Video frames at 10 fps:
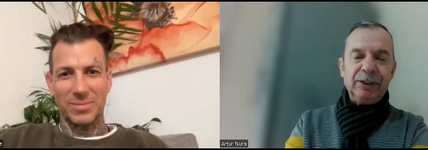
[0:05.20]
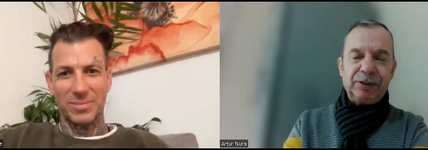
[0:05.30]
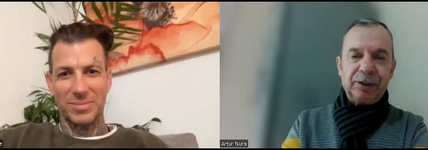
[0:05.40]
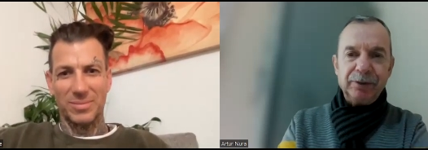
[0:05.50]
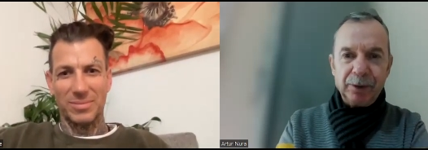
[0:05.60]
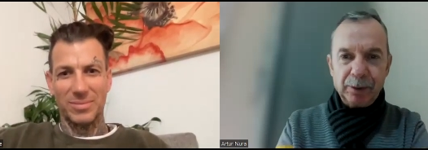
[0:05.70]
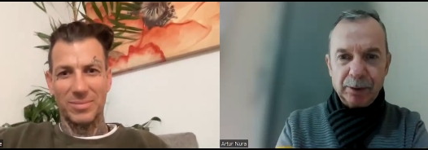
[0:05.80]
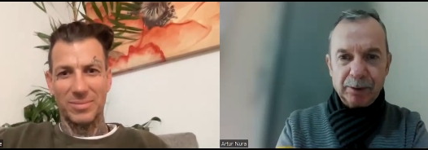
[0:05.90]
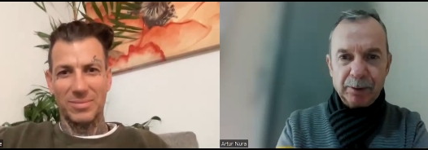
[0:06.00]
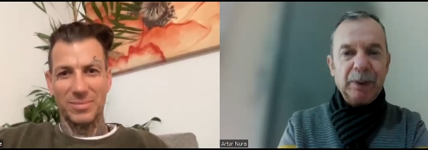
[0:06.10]

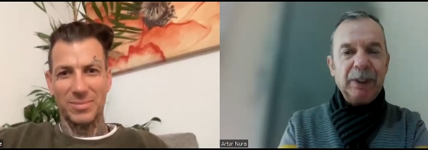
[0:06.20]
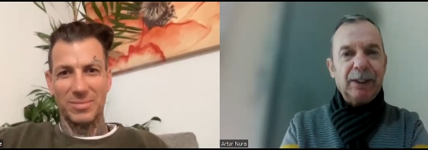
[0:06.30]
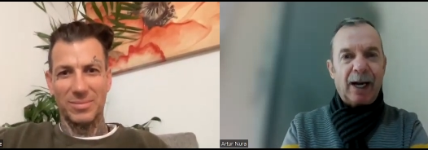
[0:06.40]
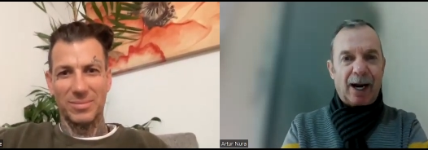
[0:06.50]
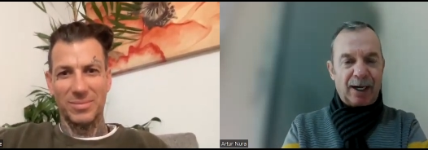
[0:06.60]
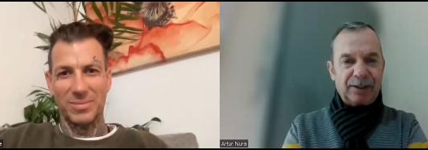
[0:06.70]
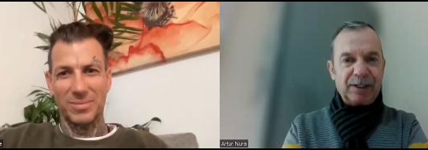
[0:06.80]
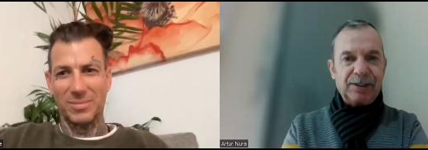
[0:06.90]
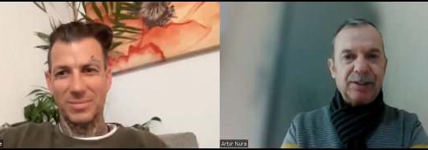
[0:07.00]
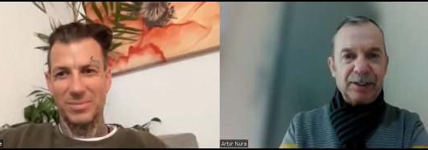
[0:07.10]
Speaker 1: interview with an
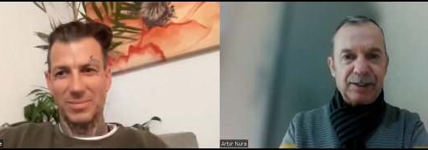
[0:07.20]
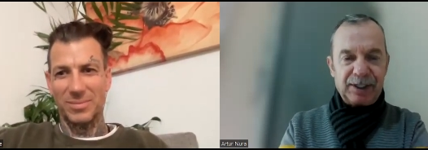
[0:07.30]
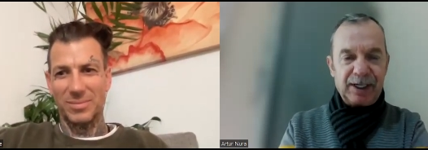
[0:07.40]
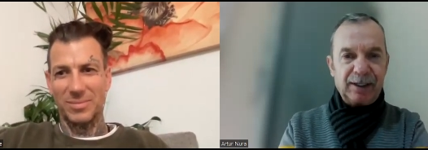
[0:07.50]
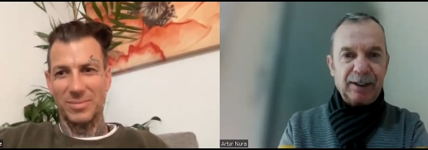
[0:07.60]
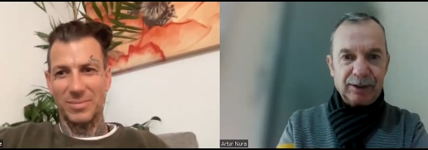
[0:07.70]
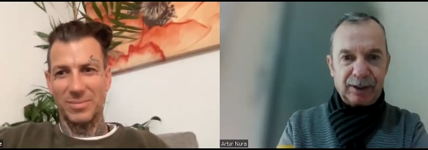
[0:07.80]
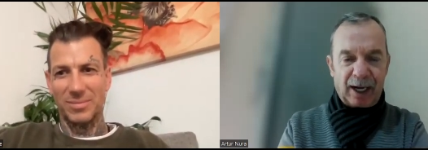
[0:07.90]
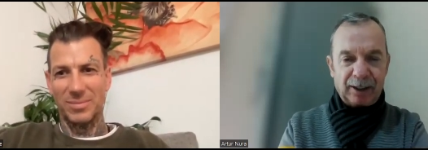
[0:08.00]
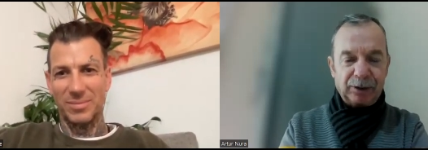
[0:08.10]
artist, a singer,
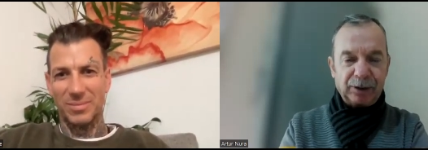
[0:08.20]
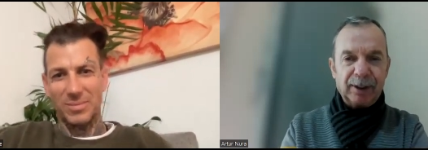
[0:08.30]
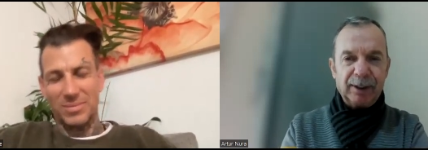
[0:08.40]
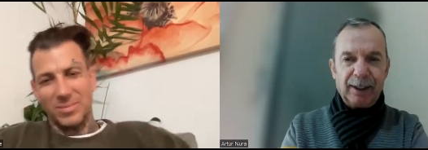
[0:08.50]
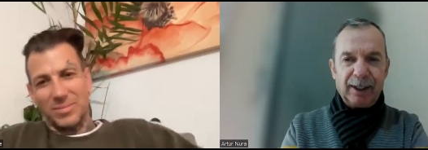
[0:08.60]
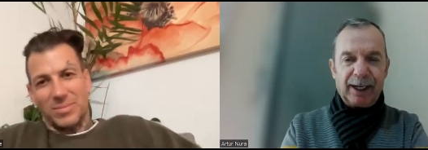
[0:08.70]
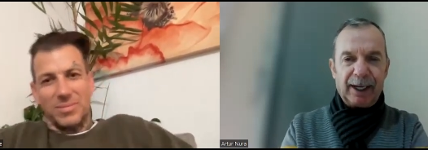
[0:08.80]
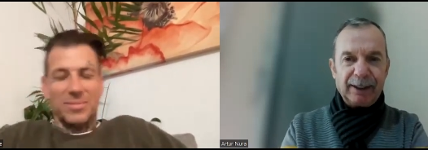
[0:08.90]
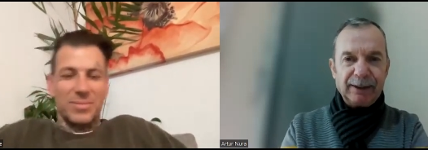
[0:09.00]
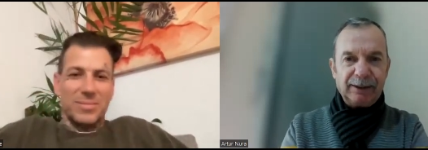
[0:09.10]
an actor,
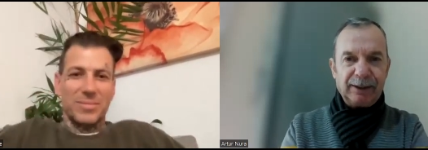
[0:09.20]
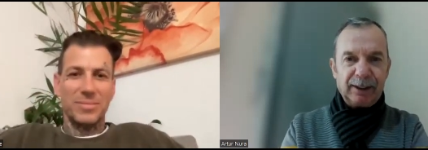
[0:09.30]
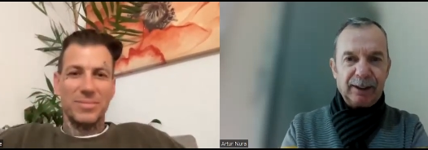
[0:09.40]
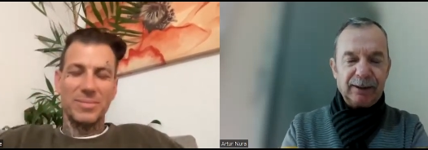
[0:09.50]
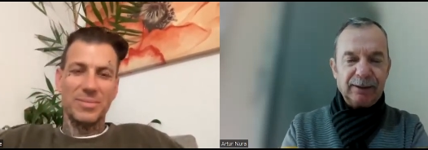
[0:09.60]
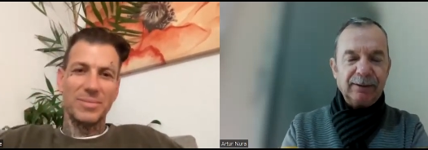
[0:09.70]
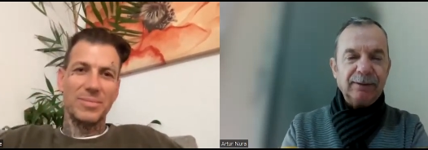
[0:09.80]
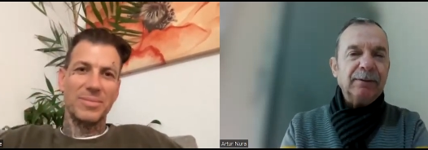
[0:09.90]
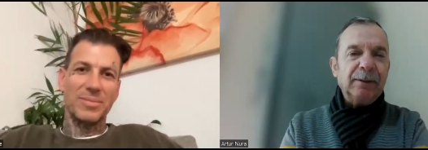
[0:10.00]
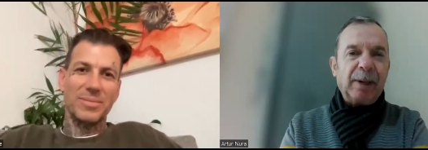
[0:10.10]
and uh,
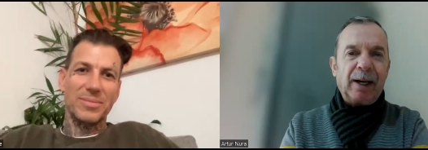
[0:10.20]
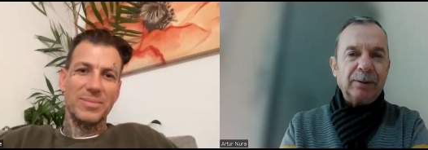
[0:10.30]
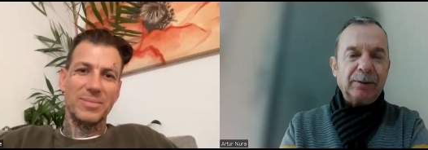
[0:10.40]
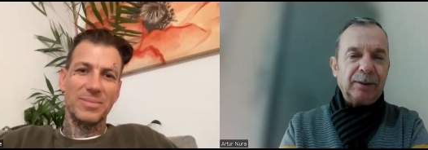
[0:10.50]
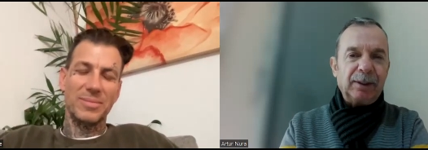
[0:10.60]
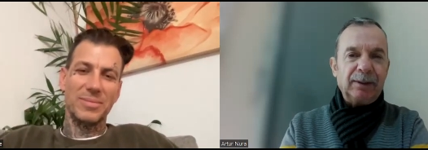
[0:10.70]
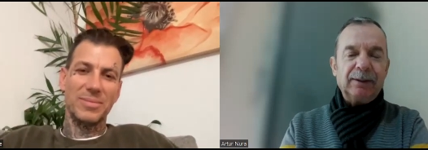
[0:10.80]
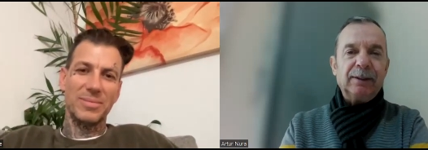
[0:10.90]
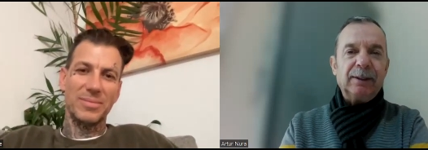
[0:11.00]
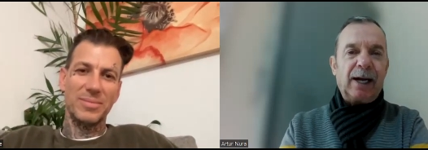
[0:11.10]
about uh,
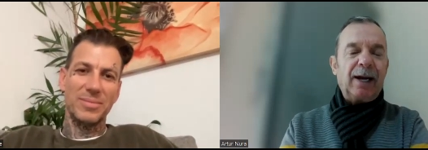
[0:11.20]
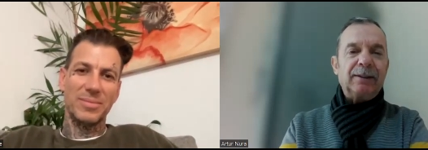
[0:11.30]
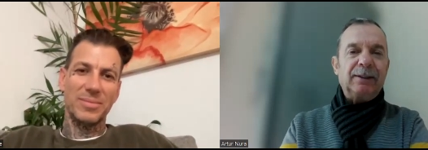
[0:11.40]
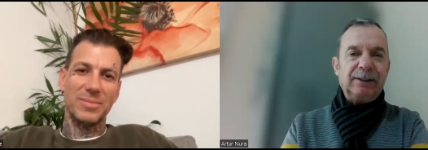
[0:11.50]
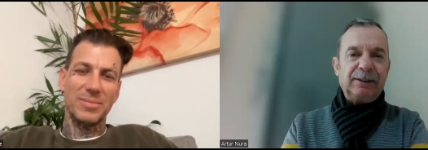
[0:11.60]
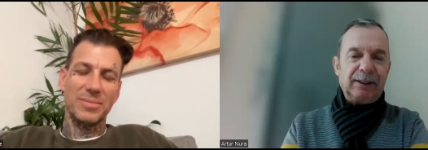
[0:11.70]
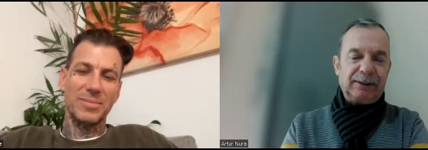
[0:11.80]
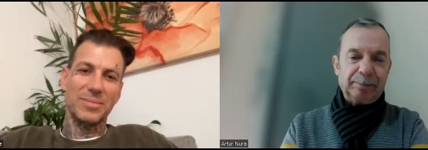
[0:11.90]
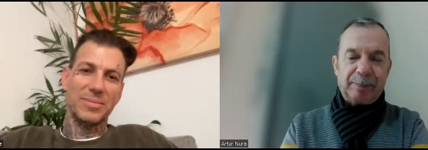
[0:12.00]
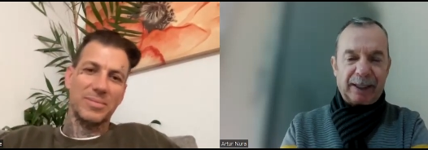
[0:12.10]
uh, artists.
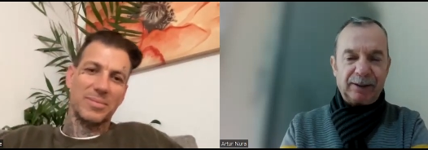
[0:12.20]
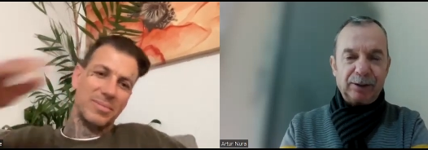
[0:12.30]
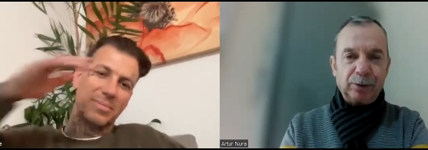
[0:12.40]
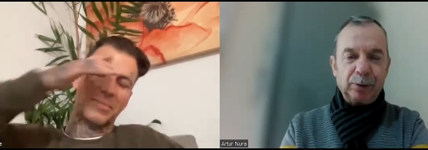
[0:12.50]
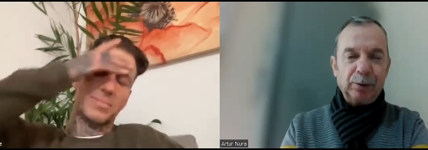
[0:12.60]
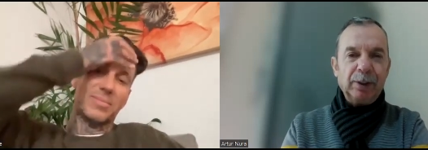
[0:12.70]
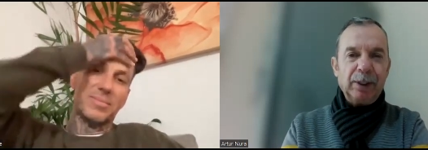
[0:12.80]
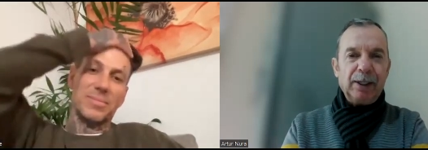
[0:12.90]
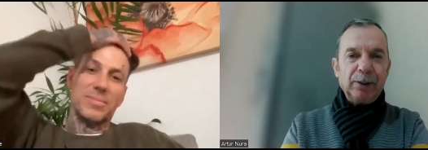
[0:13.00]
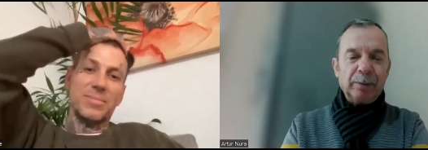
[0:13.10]
It's better to
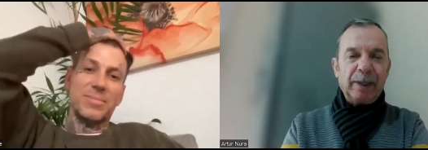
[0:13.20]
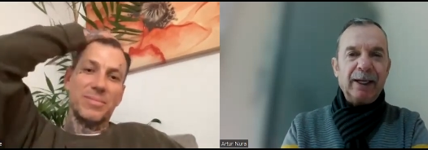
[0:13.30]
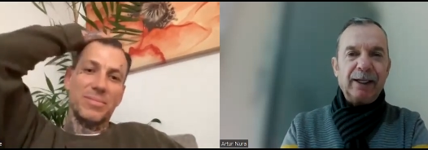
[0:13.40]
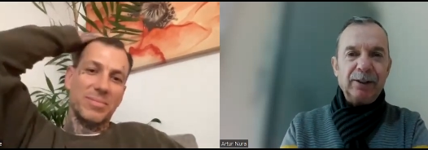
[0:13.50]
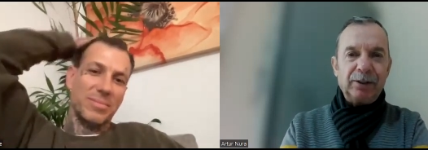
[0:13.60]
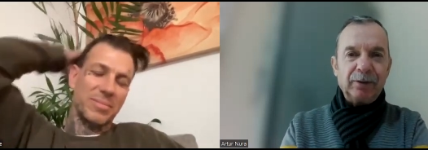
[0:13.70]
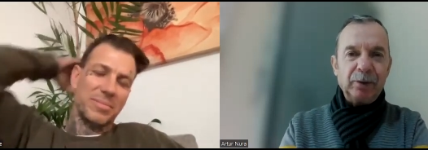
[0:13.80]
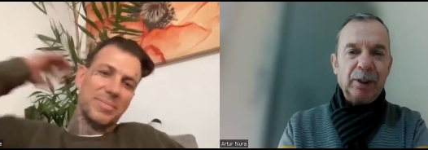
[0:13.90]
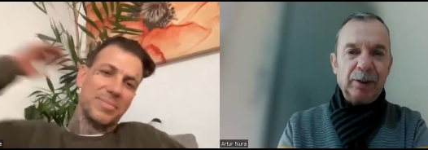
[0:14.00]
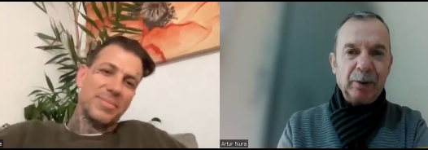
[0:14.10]
to make
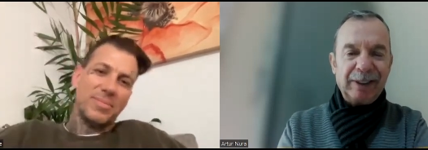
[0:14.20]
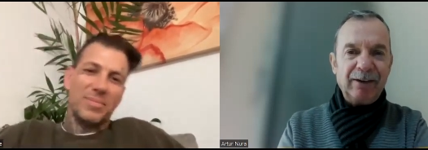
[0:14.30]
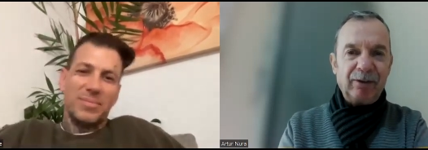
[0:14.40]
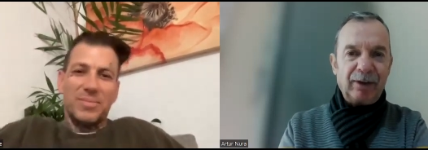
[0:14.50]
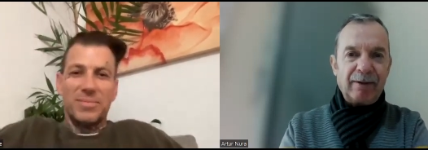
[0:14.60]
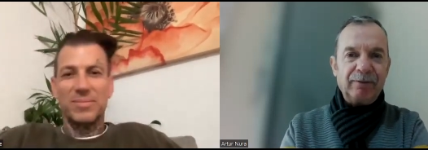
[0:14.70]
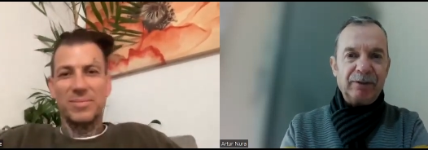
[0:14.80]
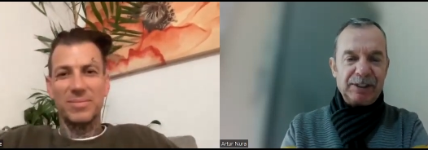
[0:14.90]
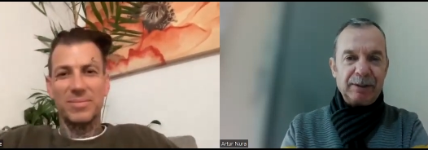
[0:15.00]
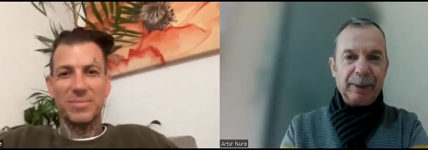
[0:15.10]
interviewer to give them
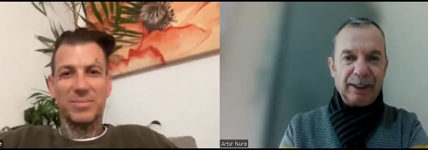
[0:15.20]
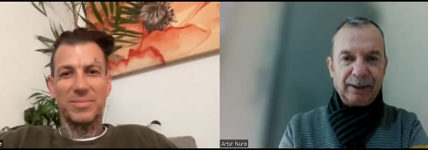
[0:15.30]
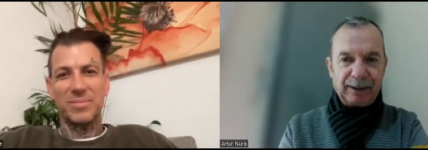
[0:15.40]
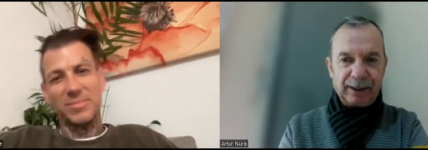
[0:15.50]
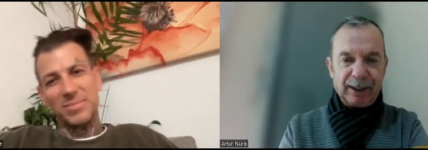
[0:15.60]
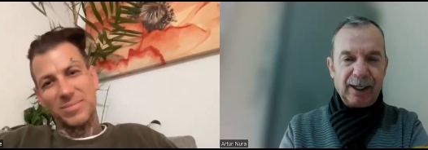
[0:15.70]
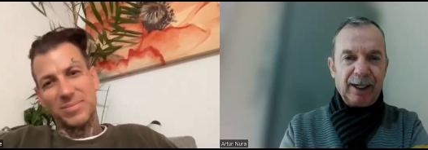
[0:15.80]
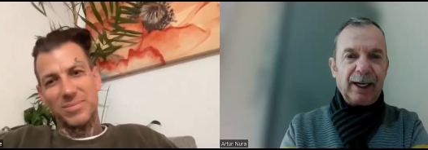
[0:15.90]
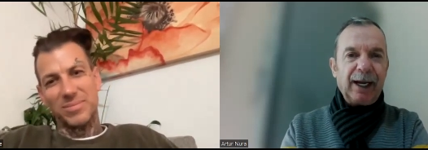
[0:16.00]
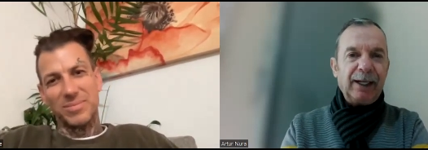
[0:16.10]
visibility.
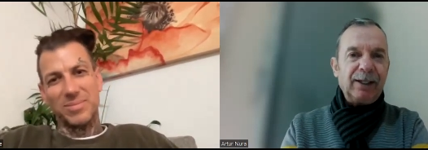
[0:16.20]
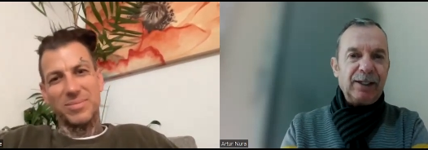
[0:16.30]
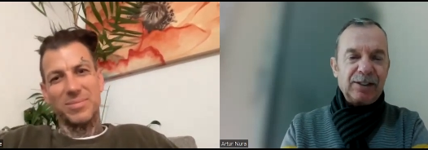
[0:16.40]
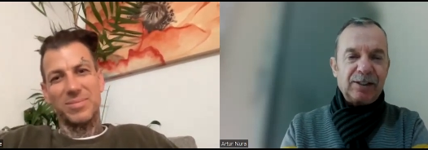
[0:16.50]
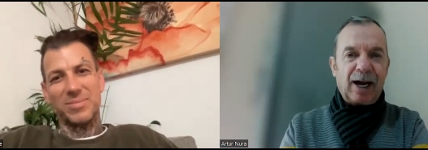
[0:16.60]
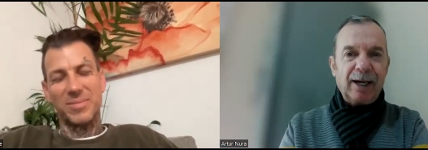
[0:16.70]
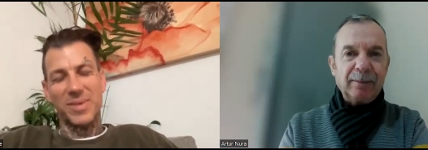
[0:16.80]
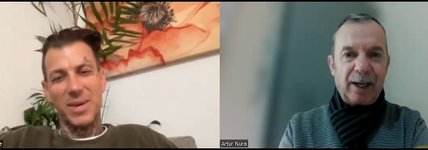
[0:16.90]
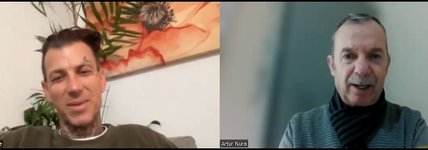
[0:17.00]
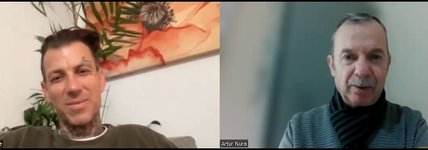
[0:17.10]
And this
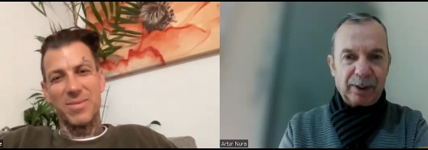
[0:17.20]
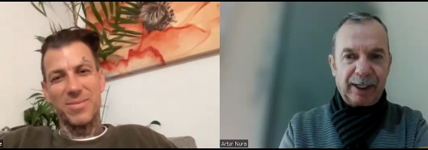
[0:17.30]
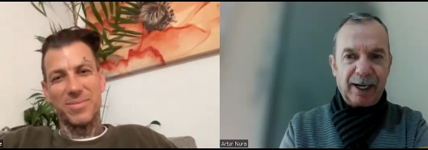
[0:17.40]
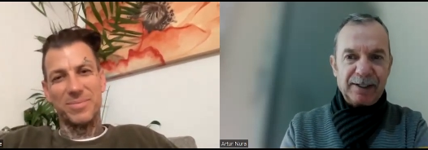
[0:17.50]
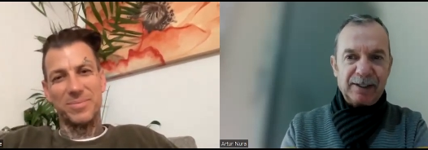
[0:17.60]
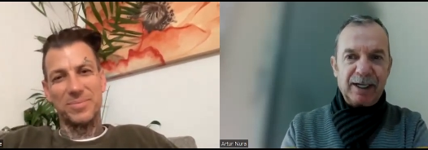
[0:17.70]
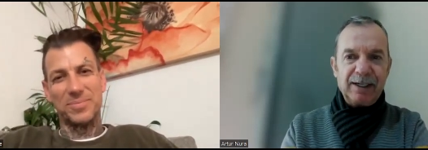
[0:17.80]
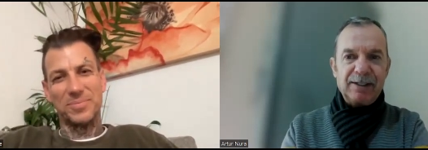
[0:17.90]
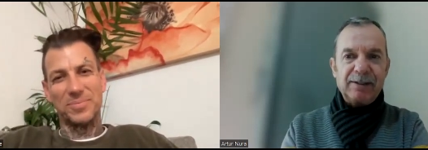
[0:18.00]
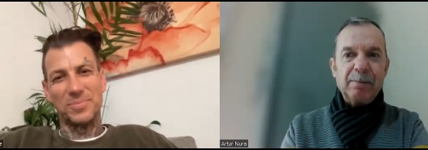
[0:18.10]
time, yes. our guest
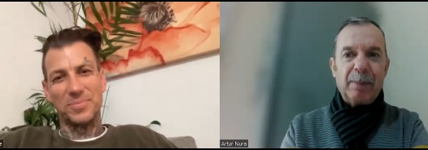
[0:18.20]
is